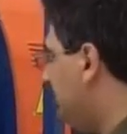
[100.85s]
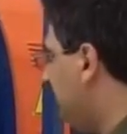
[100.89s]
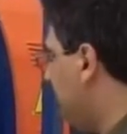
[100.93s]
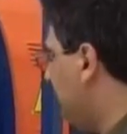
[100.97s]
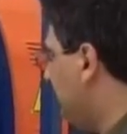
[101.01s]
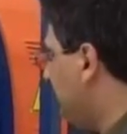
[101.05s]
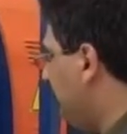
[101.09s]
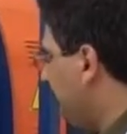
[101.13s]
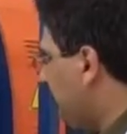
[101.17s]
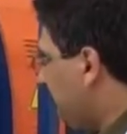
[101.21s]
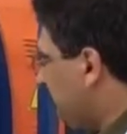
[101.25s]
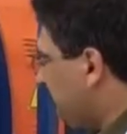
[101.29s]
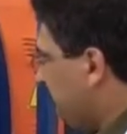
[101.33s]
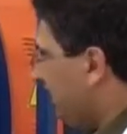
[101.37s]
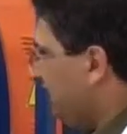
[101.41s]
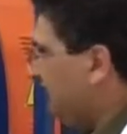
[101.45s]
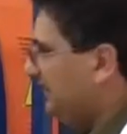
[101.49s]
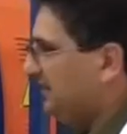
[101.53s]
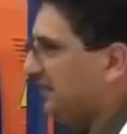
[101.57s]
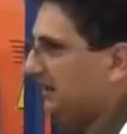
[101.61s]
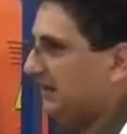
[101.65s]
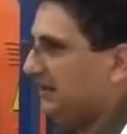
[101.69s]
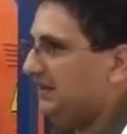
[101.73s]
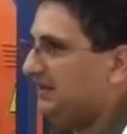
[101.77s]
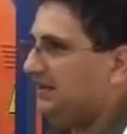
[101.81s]
Now,
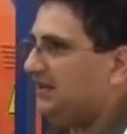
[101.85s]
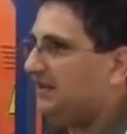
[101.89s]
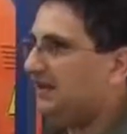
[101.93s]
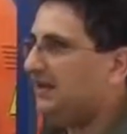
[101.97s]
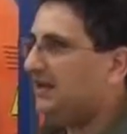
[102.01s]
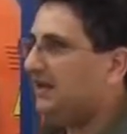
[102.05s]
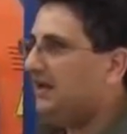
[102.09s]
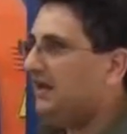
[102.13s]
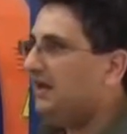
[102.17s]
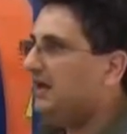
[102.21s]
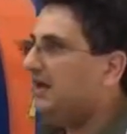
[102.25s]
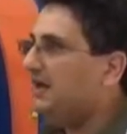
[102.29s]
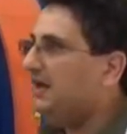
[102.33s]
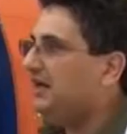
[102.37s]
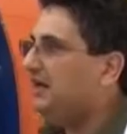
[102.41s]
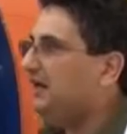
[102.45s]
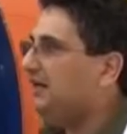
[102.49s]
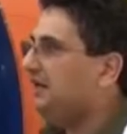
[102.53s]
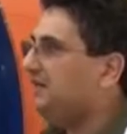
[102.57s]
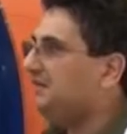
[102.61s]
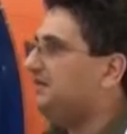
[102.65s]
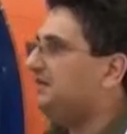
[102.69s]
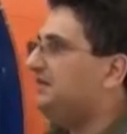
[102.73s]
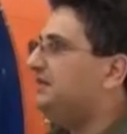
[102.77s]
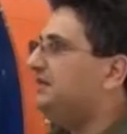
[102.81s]
nitriding
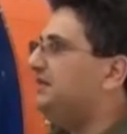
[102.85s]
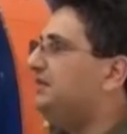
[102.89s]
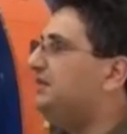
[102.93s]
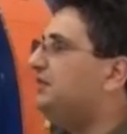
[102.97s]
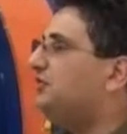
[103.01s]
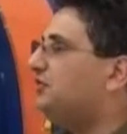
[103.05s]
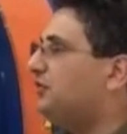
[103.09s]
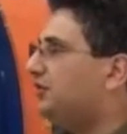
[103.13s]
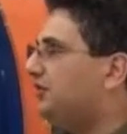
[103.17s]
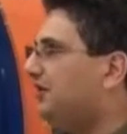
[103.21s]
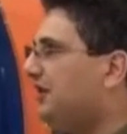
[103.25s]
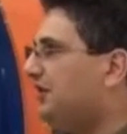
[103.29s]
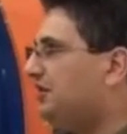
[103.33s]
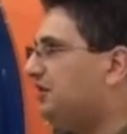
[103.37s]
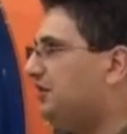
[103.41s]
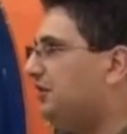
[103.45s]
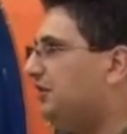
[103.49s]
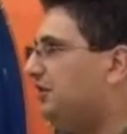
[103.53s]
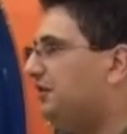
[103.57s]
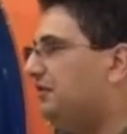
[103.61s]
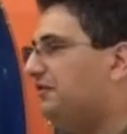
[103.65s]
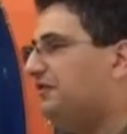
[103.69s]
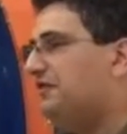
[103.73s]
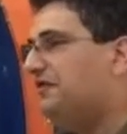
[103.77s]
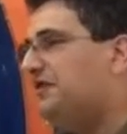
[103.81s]
is the
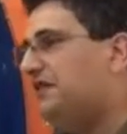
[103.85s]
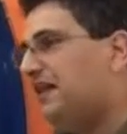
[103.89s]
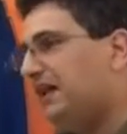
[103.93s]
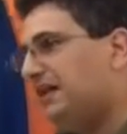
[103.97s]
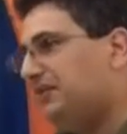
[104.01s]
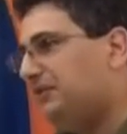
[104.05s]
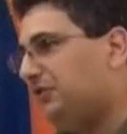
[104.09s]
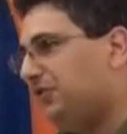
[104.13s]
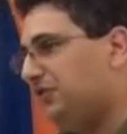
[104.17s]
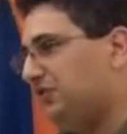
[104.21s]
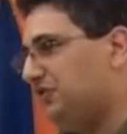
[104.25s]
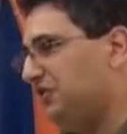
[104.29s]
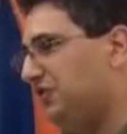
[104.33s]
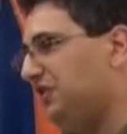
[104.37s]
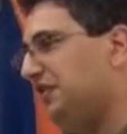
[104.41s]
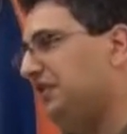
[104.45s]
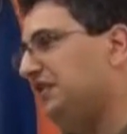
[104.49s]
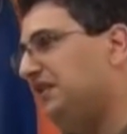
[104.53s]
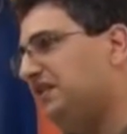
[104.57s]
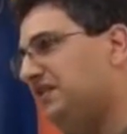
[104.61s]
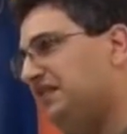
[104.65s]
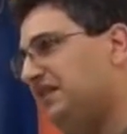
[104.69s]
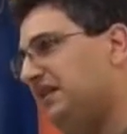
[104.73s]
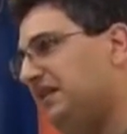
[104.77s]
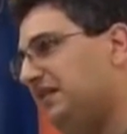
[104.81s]
introduction of nitrogen
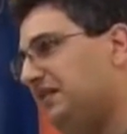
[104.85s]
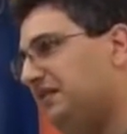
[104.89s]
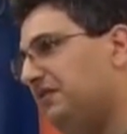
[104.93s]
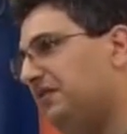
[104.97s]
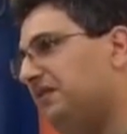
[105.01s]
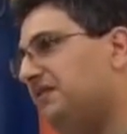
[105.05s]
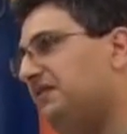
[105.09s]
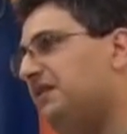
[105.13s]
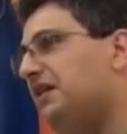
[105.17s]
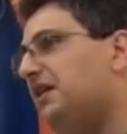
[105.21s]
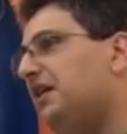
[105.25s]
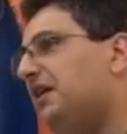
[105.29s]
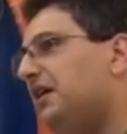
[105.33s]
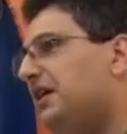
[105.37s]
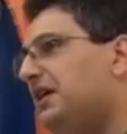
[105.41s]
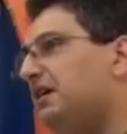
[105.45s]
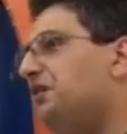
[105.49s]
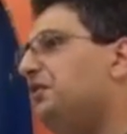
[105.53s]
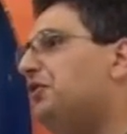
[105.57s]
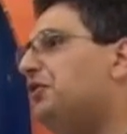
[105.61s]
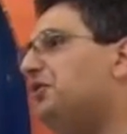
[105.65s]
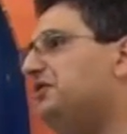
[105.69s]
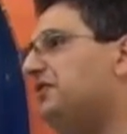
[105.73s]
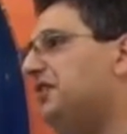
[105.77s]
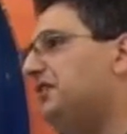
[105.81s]
in the surface
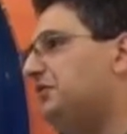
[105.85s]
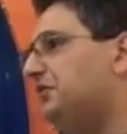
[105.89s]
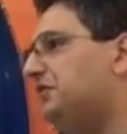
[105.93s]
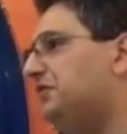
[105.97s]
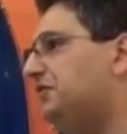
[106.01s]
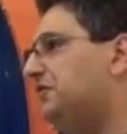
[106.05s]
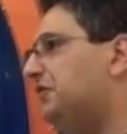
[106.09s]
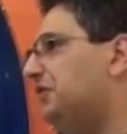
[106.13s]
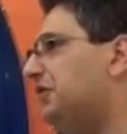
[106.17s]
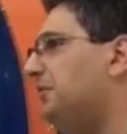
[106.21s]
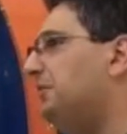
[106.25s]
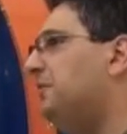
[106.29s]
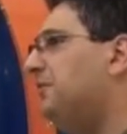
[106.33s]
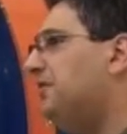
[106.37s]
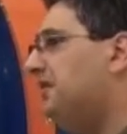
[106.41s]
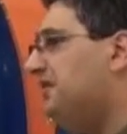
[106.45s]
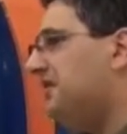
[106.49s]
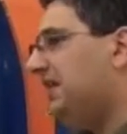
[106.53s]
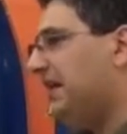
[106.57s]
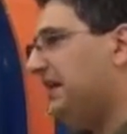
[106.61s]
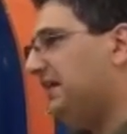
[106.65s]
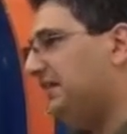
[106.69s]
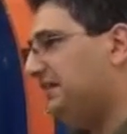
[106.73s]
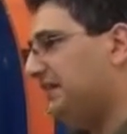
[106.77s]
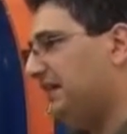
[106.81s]
in order to form
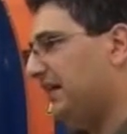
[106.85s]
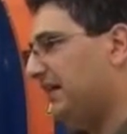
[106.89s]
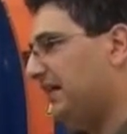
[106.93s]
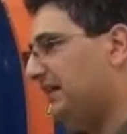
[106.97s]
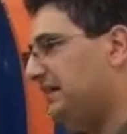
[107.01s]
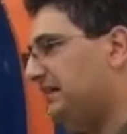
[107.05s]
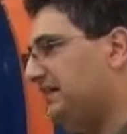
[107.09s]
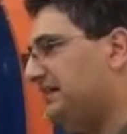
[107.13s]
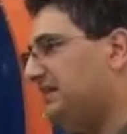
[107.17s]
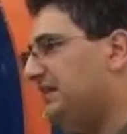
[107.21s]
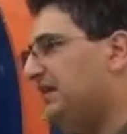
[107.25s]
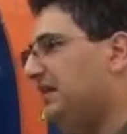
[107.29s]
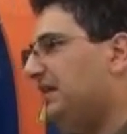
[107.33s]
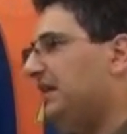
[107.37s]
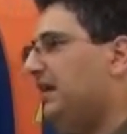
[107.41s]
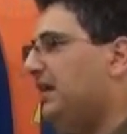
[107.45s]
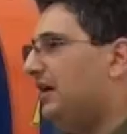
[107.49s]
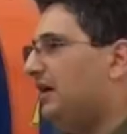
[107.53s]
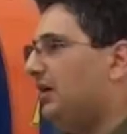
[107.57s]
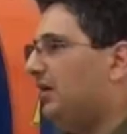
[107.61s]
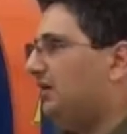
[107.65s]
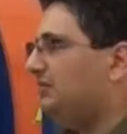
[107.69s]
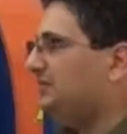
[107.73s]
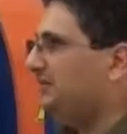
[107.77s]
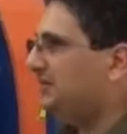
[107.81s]
nitrides
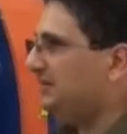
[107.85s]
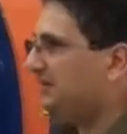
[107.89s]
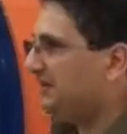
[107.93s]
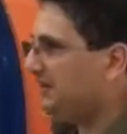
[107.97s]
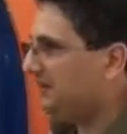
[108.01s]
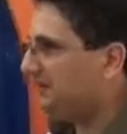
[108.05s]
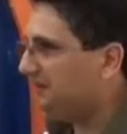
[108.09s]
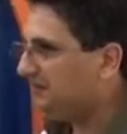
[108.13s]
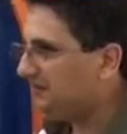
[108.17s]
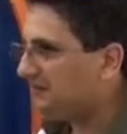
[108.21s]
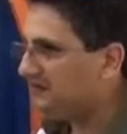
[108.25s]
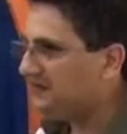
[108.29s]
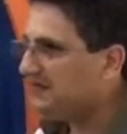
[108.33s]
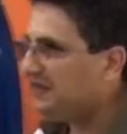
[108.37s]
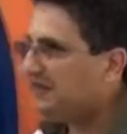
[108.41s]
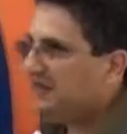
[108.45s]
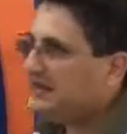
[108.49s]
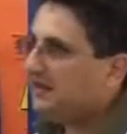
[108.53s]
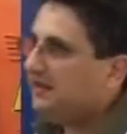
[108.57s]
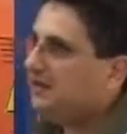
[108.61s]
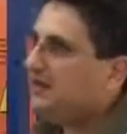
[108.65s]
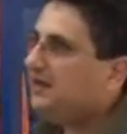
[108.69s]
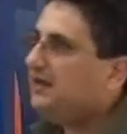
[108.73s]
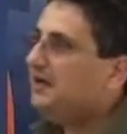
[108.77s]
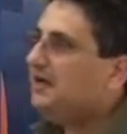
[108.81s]
on the surface
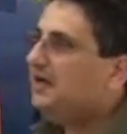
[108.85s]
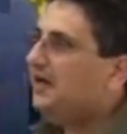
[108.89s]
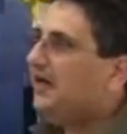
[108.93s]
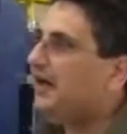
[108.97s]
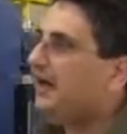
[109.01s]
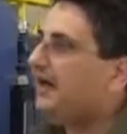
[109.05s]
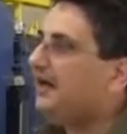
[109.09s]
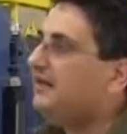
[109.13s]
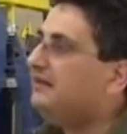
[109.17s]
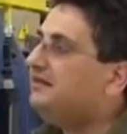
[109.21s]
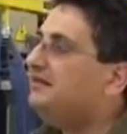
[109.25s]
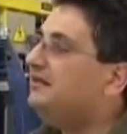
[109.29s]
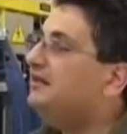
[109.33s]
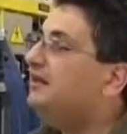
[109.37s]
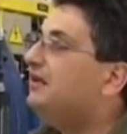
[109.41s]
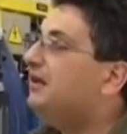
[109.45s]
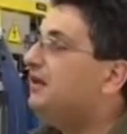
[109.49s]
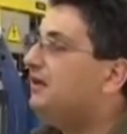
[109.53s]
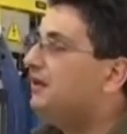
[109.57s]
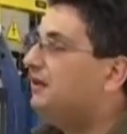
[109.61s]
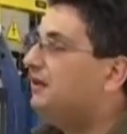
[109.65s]
layer and